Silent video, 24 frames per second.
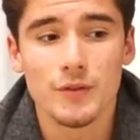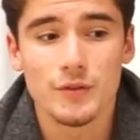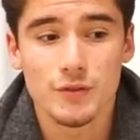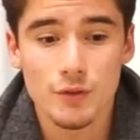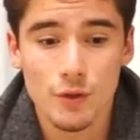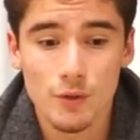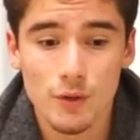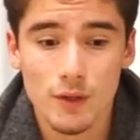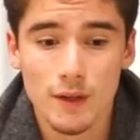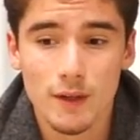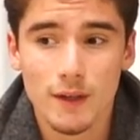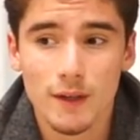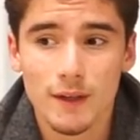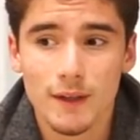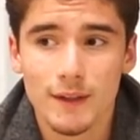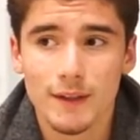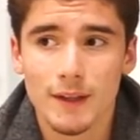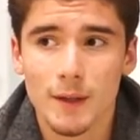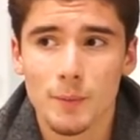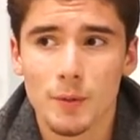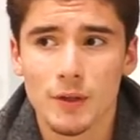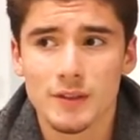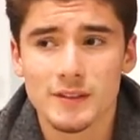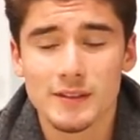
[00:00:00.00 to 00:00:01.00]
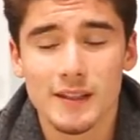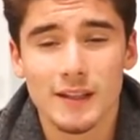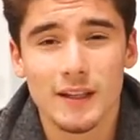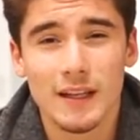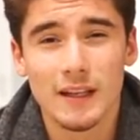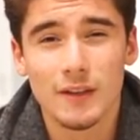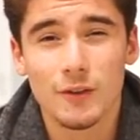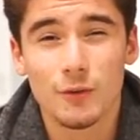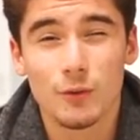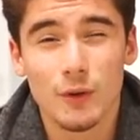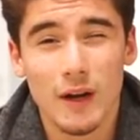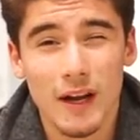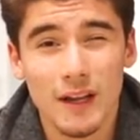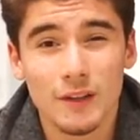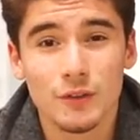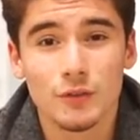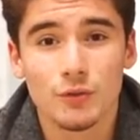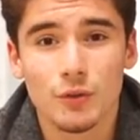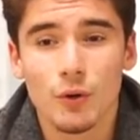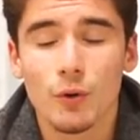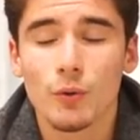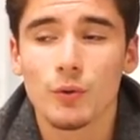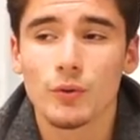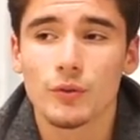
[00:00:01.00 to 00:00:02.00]
So that brings a grand
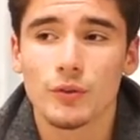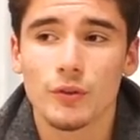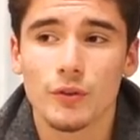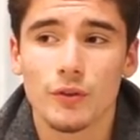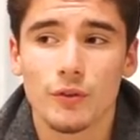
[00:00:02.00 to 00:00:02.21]
total to